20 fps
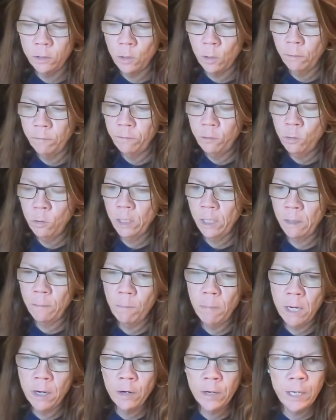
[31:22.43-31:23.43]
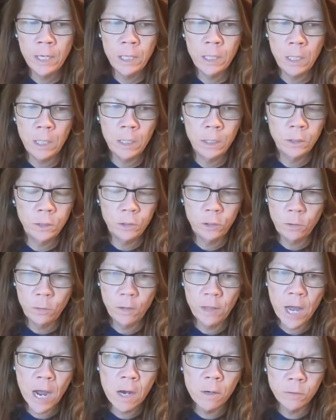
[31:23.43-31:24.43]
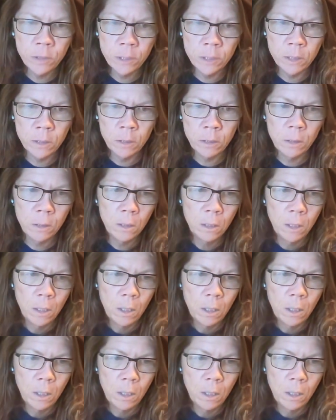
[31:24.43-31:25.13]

So if you get married in 2000